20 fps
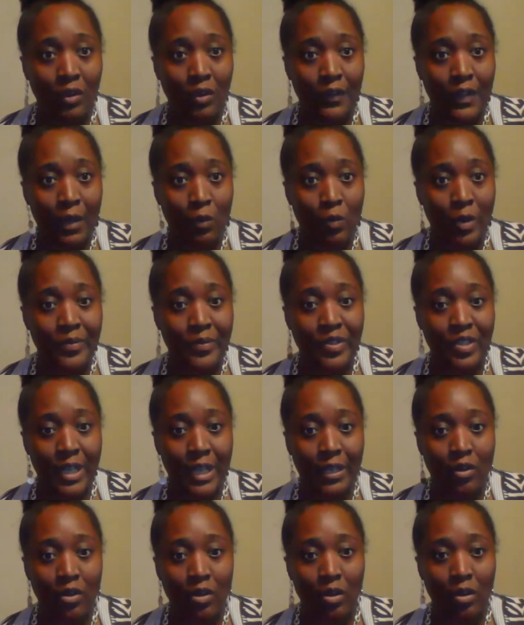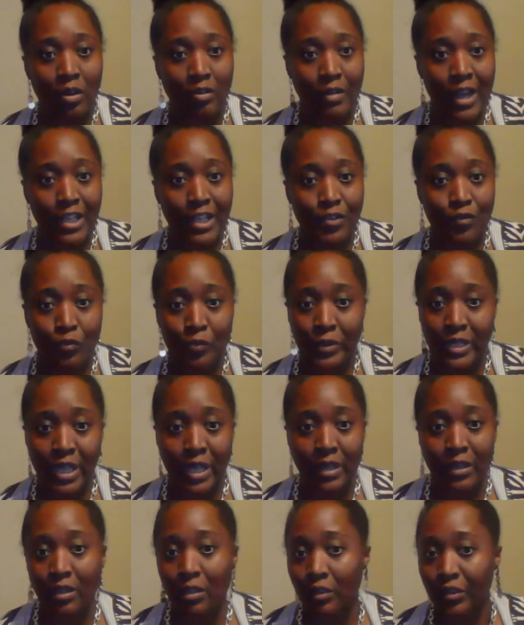on that website called Grassroot
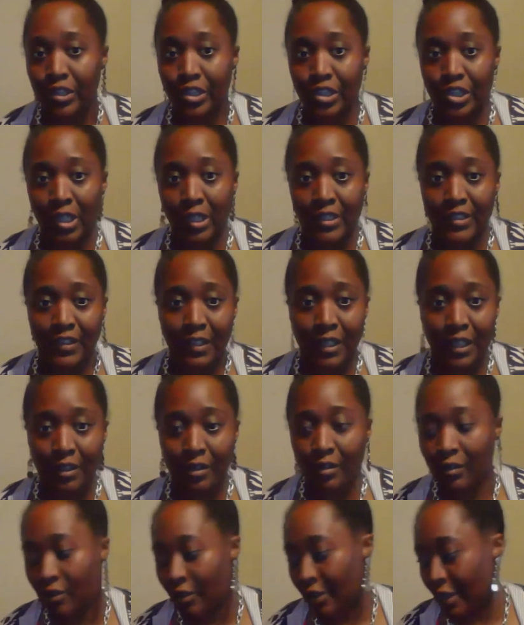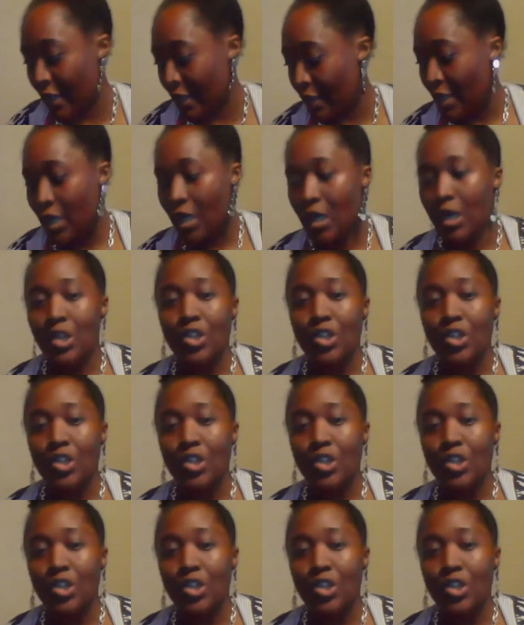Botanicals. The gel is there. Okay.